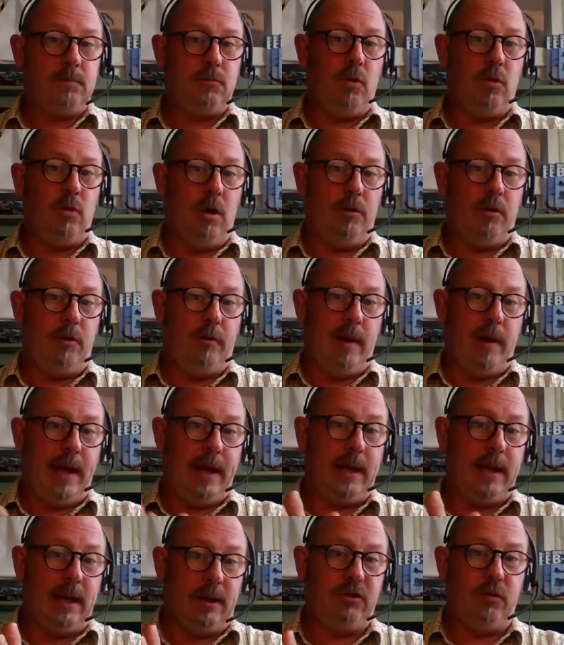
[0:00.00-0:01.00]
Trialed on the
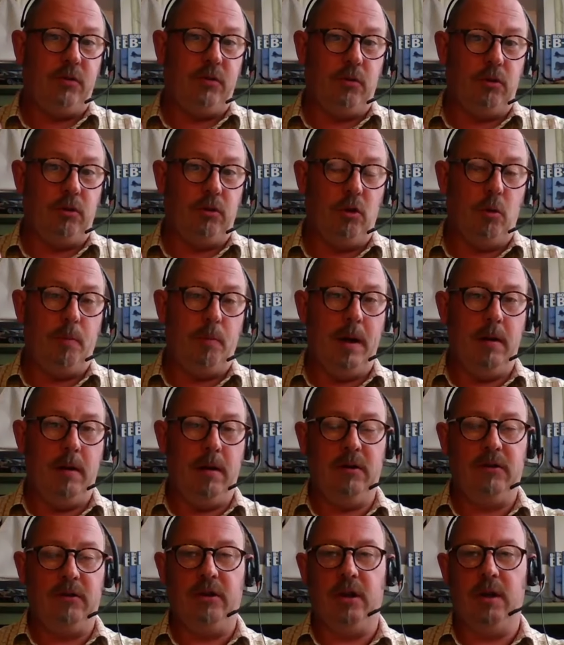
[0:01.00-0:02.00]
Lancaster for a short
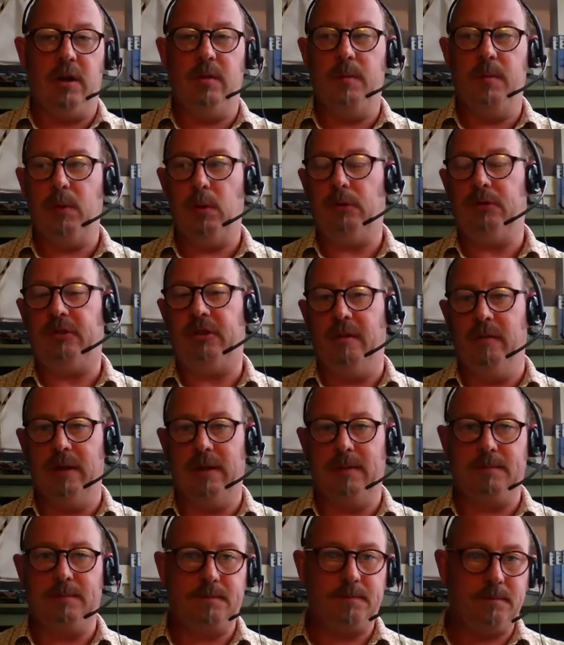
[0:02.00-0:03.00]
period of time. The ball
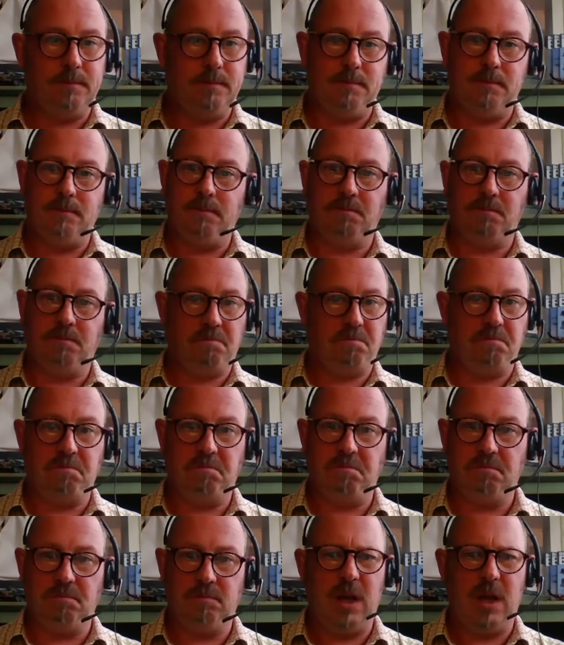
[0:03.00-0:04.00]
turret,
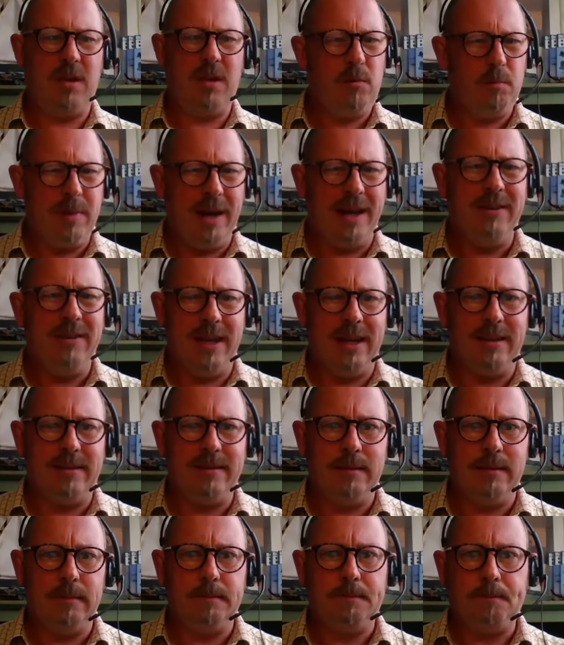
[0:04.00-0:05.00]
I think
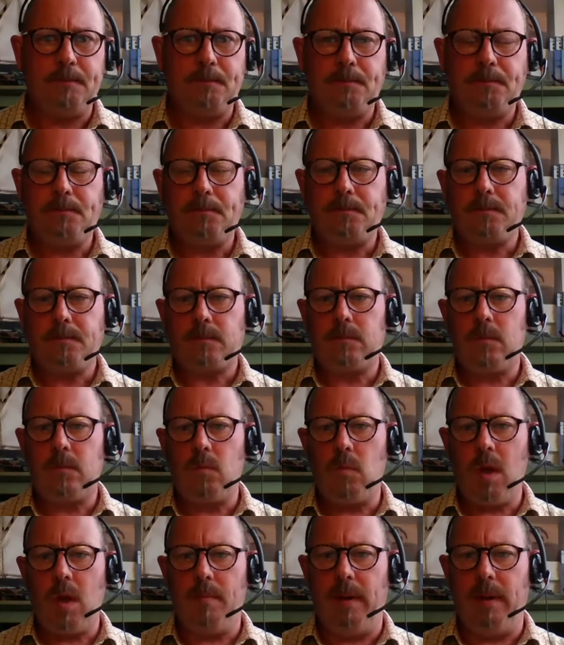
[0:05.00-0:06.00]
Bendix,
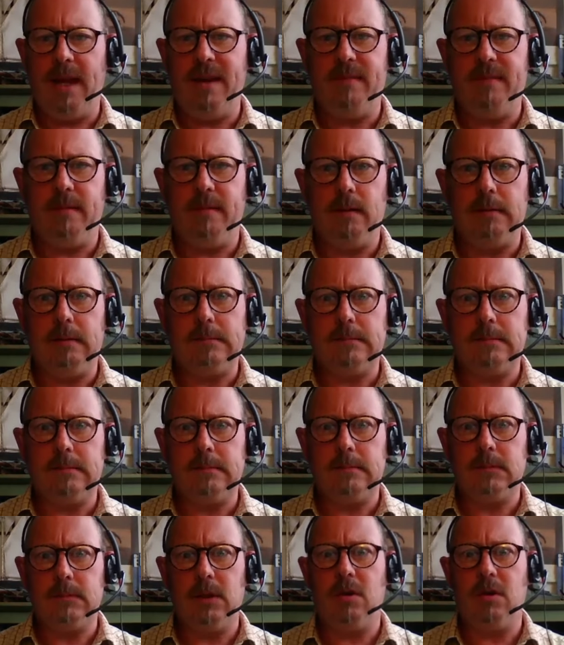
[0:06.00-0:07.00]
I believe.
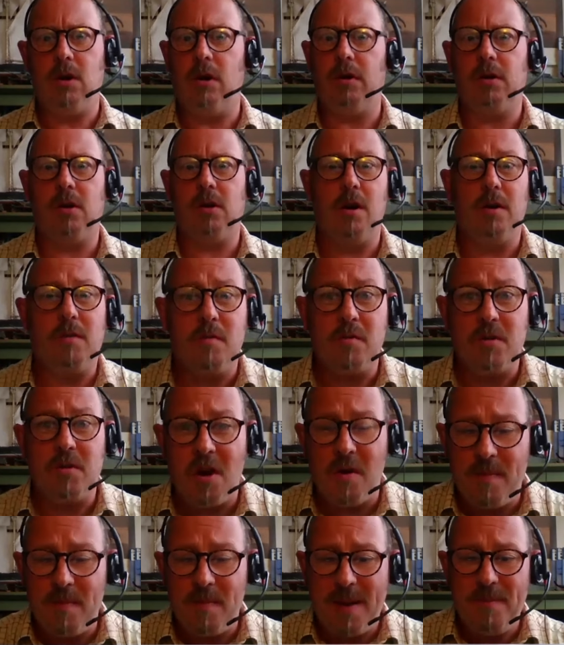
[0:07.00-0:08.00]
Oh God, I can't, I
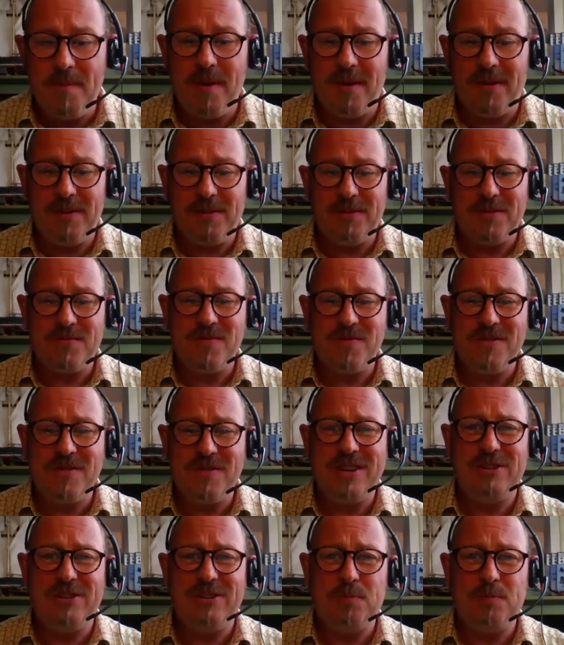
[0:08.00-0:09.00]
can't remember. They
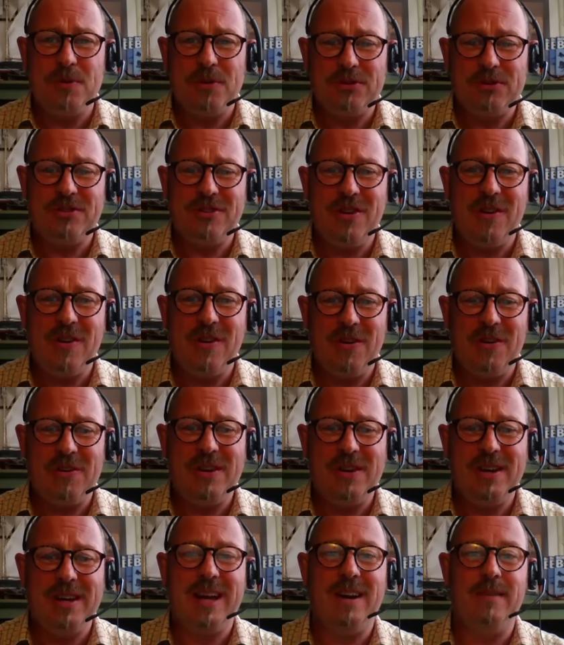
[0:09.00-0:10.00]
wrote these books not
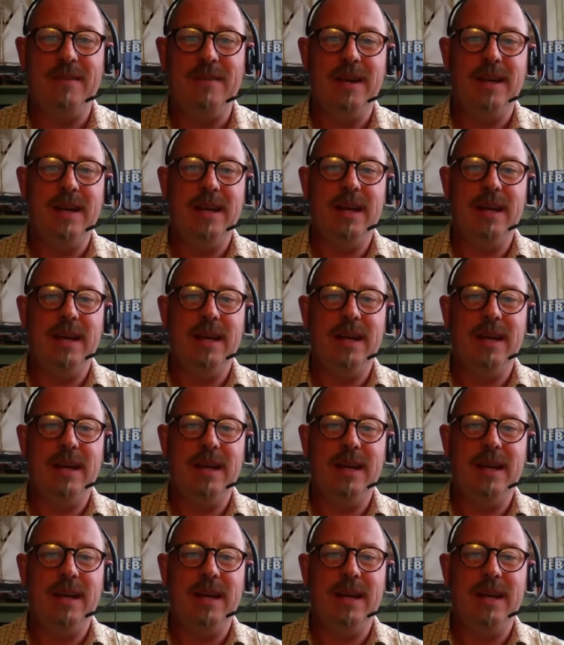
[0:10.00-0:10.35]
long ago.